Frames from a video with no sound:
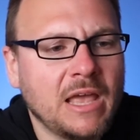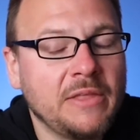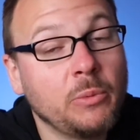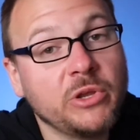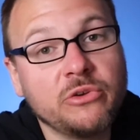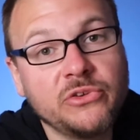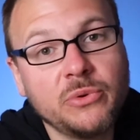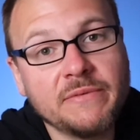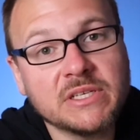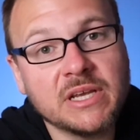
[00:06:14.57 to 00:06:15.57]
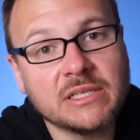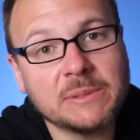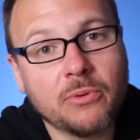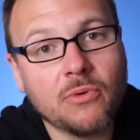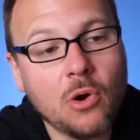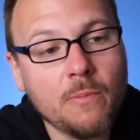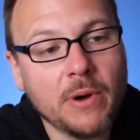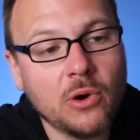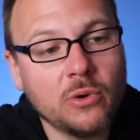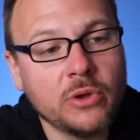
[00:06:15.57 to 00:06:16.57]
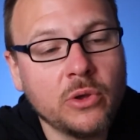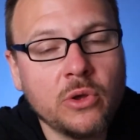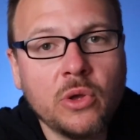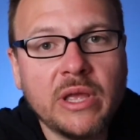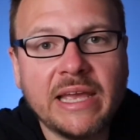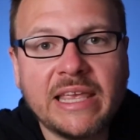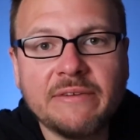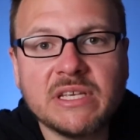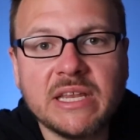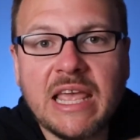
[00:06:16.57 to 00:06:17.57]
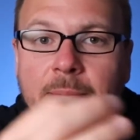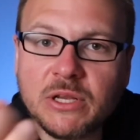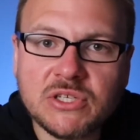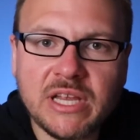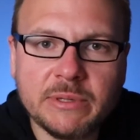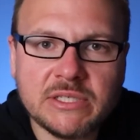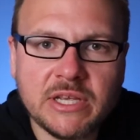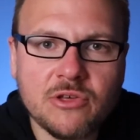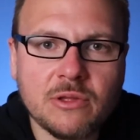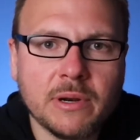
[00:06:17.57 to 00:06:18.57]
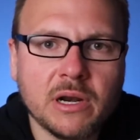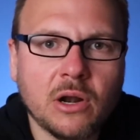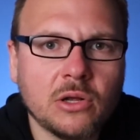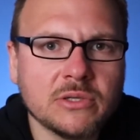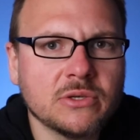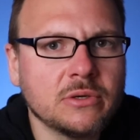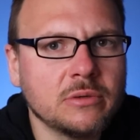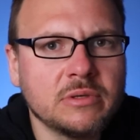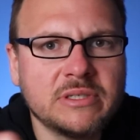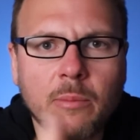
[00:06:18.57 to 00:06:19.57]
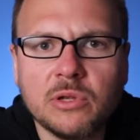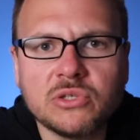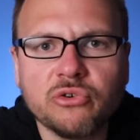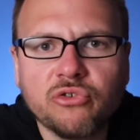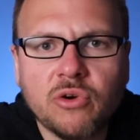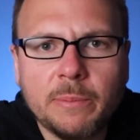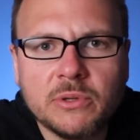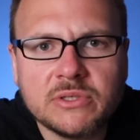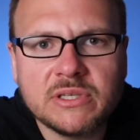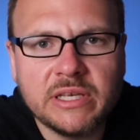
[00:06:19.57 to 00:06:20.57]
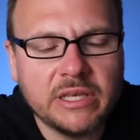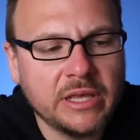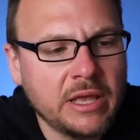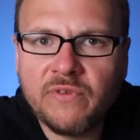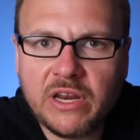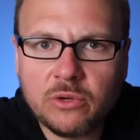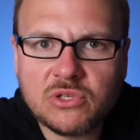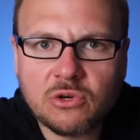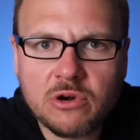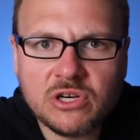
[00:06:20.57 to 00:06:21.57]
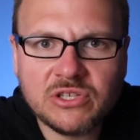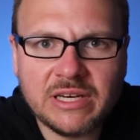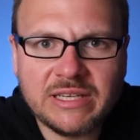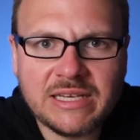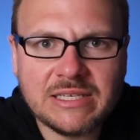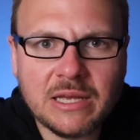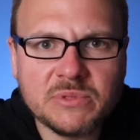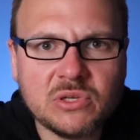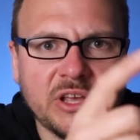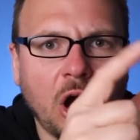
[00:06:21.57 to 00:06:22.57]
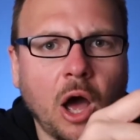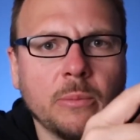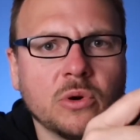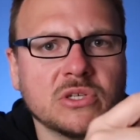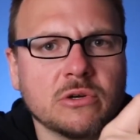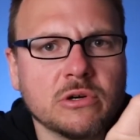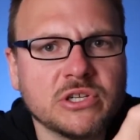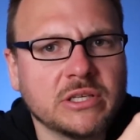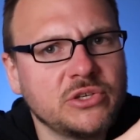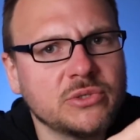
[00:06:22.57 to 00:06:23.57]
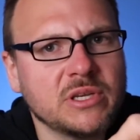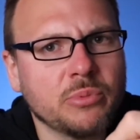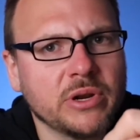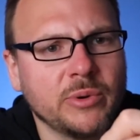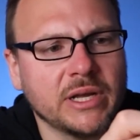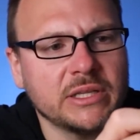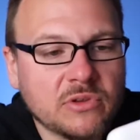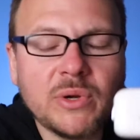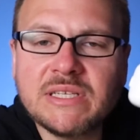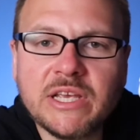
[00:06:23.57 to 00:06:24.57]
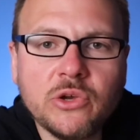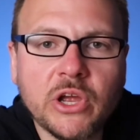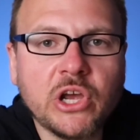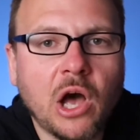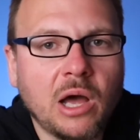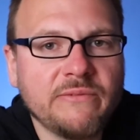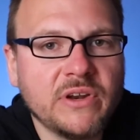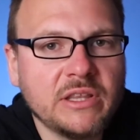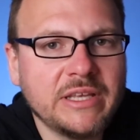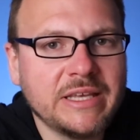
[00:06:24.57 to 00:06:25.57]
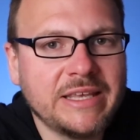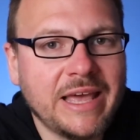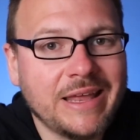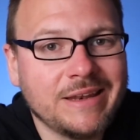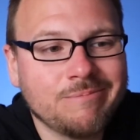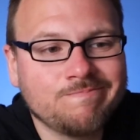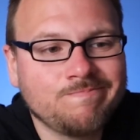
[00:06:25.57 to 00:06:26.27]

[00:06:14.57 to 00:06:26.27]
And then when you do have it set to Pro mode, it gives it image stabilization, but it also doubles or triples the video storage that it takes up, so the onboard storage gets used up pretty quickly. So I'd say you could confidently get